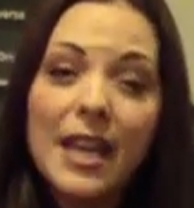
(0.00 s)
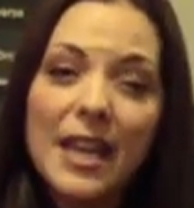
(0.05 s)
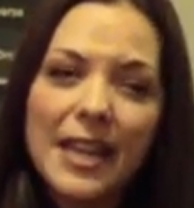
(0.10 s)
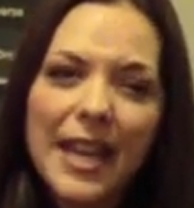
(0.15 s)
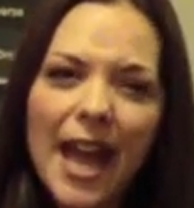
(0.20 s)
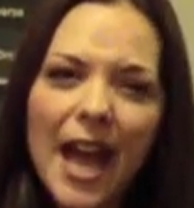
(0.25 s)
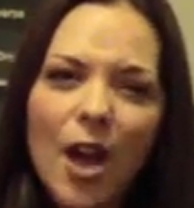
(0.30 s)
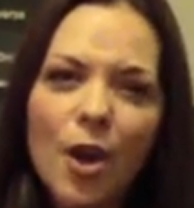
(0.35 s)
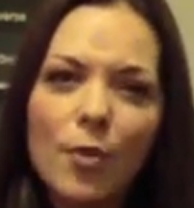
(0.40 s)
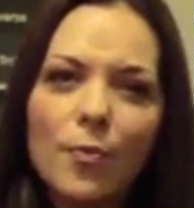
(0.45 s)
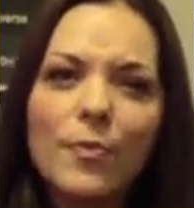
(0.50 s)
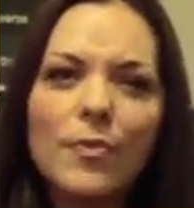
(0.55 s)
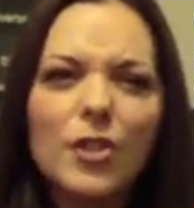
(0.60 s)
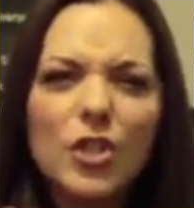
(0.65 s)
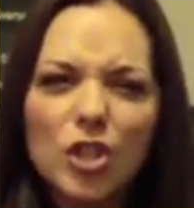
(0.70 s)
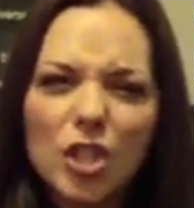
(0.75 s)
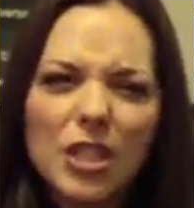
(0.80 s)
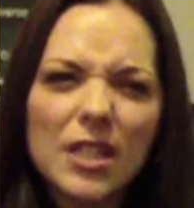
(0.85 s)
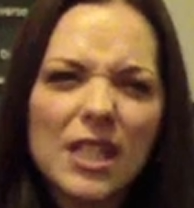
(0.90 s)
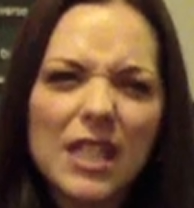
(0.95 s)
Now,
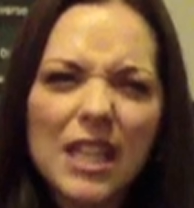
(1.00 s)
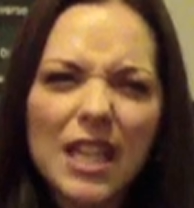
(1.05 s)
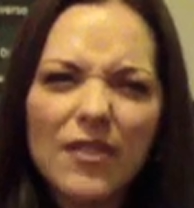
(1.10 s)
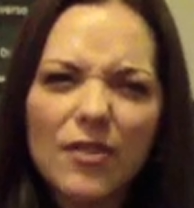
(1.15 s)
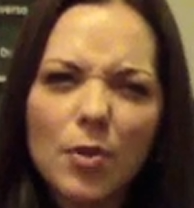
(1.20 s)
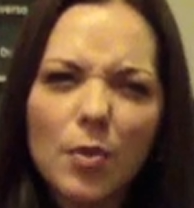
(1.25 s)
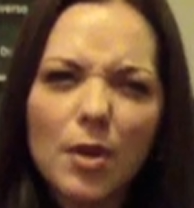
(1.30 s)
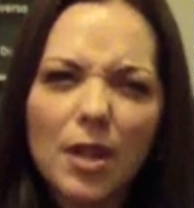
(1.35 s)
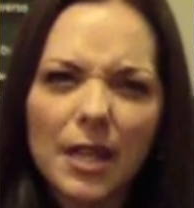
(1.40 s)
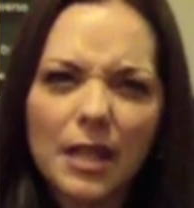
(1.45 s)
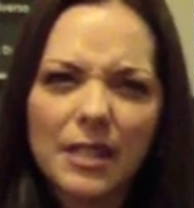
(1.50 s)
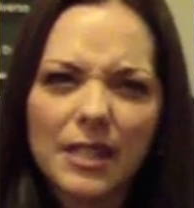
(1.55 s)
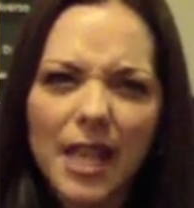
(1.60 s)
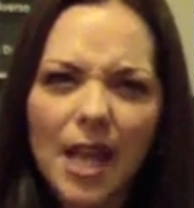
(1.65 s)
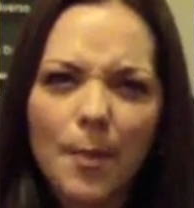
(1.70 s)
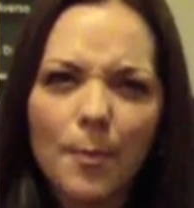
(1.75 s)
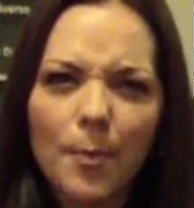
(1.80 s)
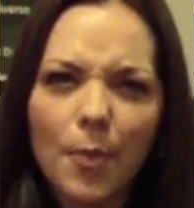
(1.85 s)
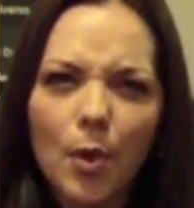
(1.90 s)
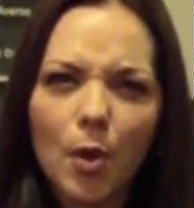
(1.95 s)
just to give you an
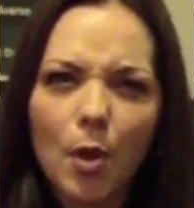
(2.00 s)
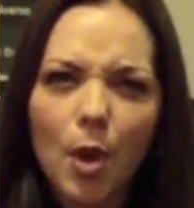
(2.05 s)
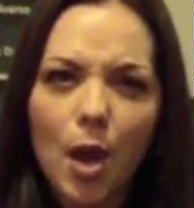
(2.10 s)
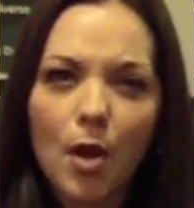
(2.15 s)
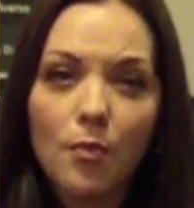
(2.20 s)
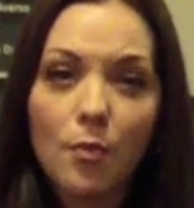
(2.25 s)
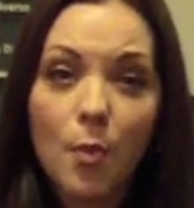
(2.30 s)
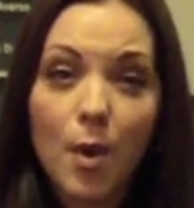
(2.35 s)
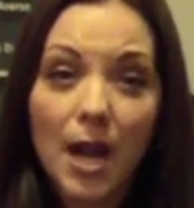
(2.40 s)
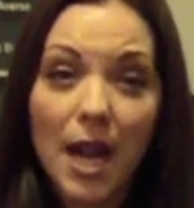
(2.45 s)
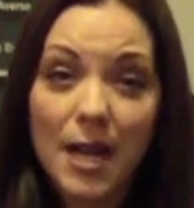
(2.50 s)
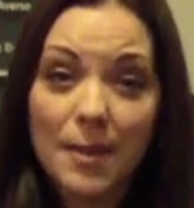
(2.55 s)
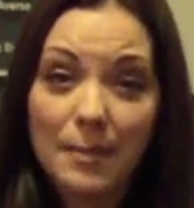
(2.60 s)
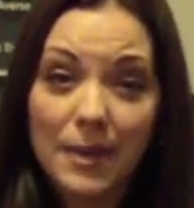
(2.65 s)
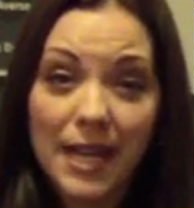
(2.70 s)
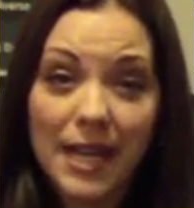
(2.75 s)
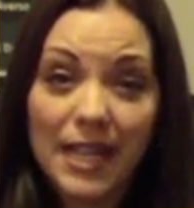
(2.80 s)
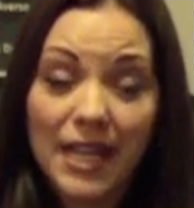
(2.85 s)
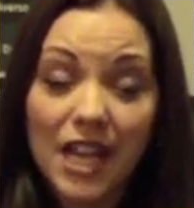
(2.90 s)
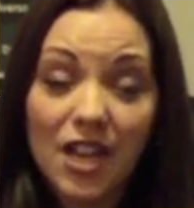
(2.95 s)
example of what I
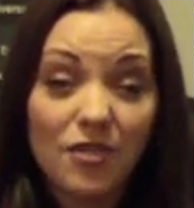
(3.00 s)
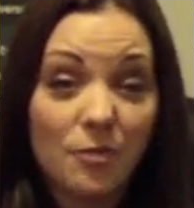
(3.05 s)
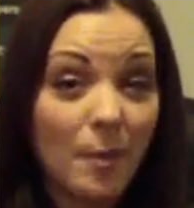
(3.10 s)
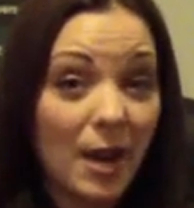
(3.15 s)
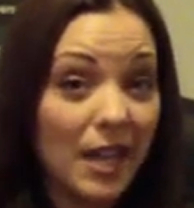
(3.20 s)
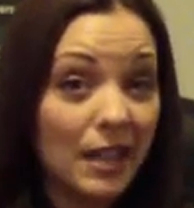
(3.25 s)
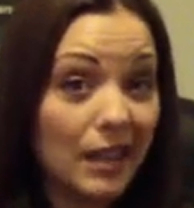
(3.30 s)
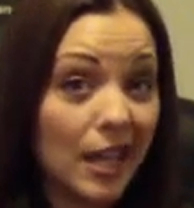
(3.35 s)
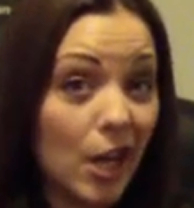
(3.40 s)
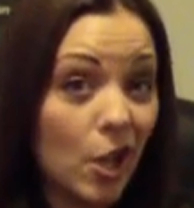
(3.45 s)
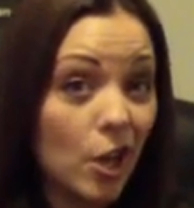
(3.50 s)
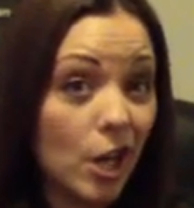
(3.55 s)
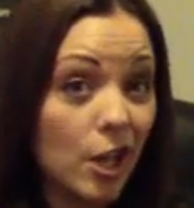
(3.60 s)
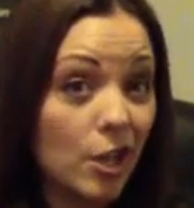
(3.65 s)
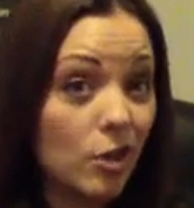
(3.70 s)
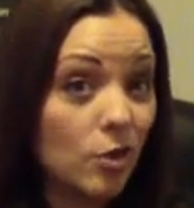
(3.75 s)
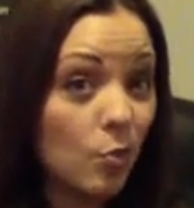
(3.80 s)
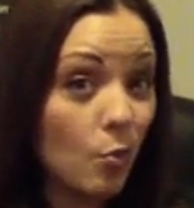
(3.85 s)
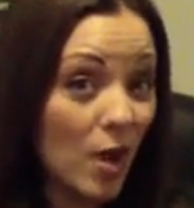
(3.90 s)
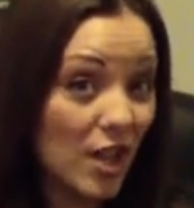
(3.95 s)
mean if my
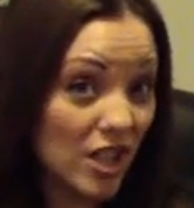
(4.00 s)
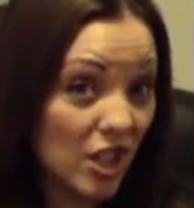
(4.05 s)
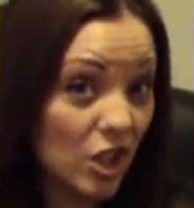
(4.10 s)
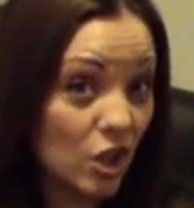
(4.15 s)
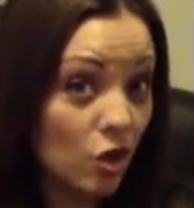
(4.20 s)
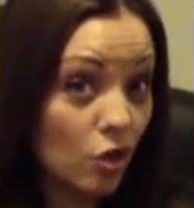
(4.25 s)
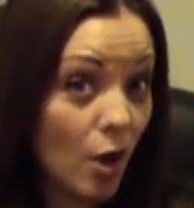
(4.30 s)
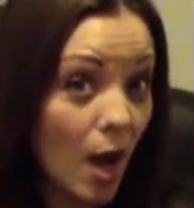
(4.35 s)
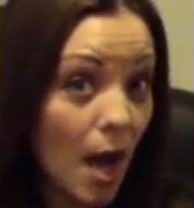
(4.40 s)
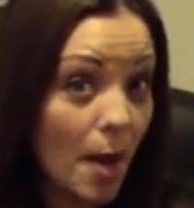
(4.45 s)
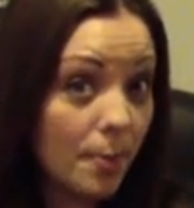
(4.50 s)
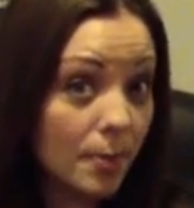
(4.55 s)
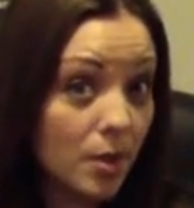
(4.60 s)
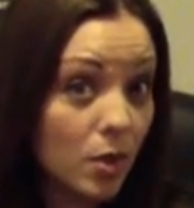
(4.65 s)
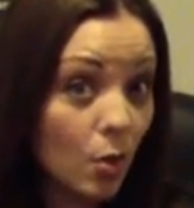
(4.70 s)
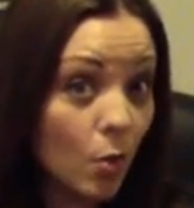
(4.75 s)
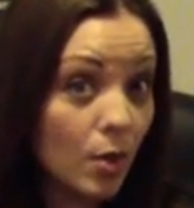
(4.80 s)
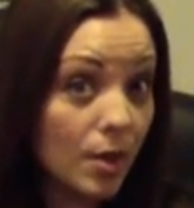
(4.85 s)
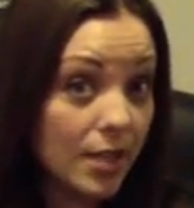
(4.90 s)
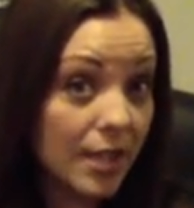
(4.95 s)
larynx wasn't
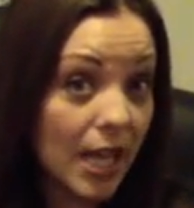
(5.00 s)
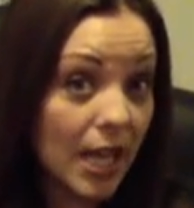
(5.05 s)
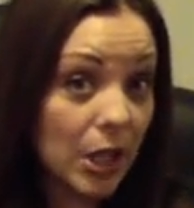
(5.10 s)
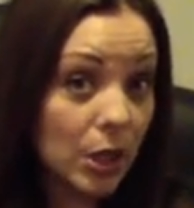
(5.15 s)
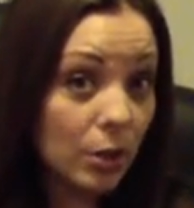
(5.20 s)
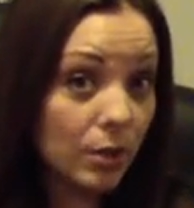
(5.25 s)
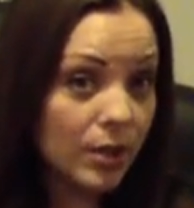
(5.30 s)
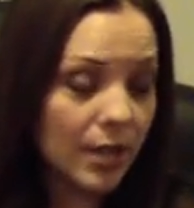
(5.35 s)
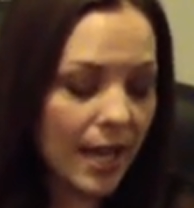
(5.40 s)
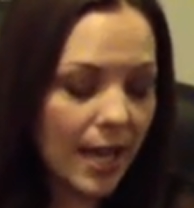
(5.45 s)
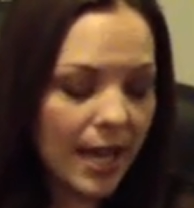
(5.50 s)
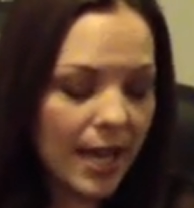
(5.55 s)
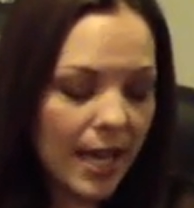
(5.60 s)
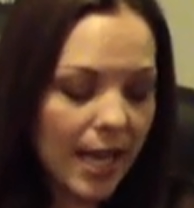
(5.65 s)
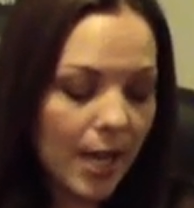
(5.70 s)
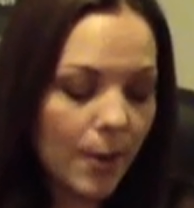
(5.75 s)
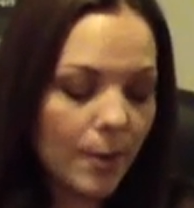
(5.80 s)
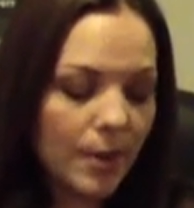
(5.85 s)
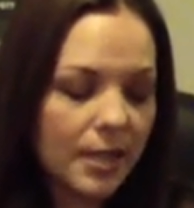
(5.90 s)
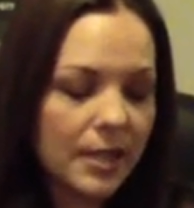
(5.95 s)
dropped or settled,
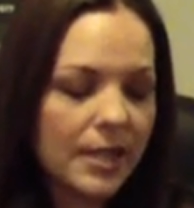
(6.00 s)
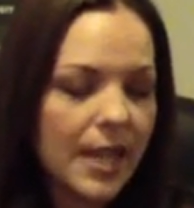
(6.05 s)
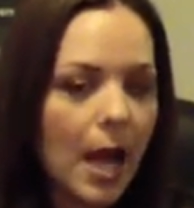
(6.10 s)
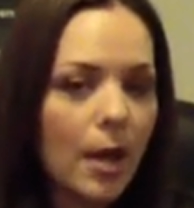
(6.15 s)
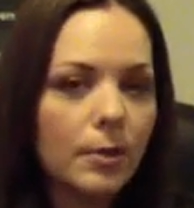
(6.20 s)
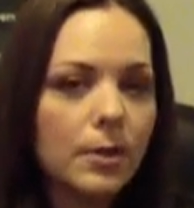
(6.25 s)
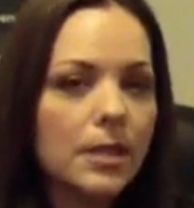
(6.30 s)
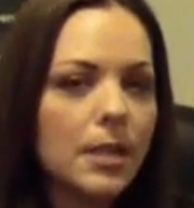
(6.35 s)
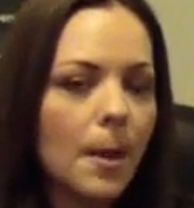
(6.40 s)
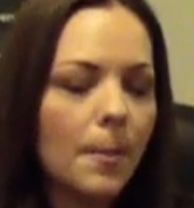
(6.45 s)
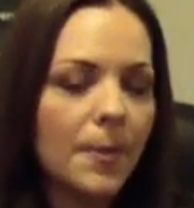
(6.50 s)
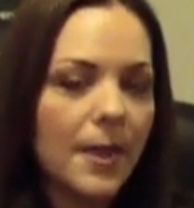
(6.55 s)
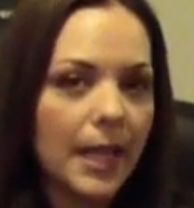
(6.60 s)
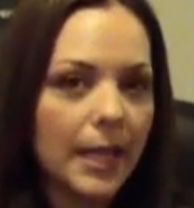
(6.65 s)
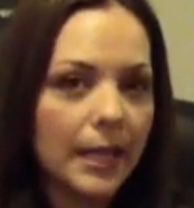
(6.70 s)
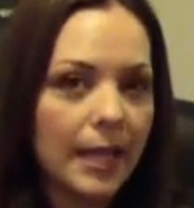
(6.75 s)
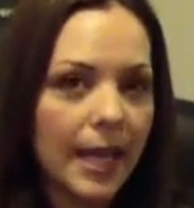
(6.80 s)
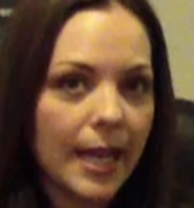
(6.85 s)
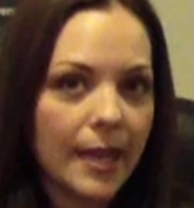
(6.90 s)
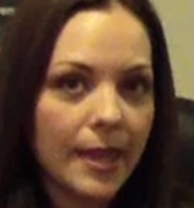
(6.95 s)
it would sound
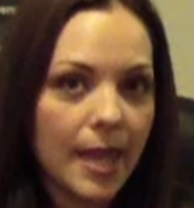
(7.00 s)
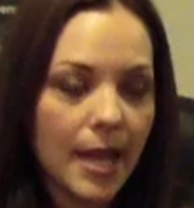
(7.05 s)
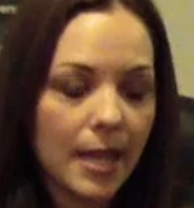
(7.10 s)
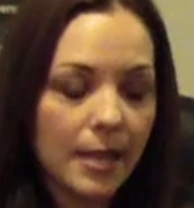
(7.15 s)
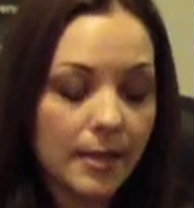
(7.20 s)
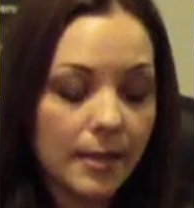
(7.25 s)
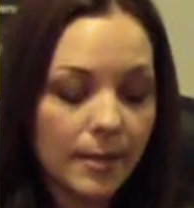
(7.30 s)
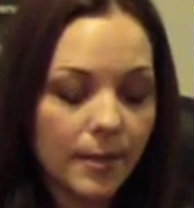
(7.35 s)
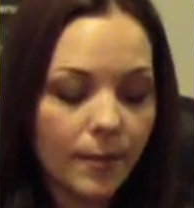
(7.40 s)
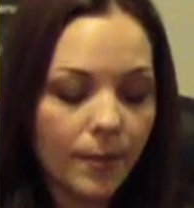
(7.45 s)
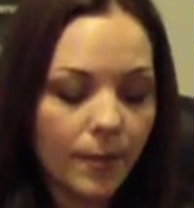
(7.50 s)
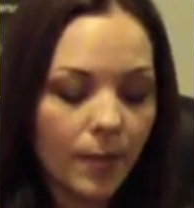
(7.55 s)
something like this.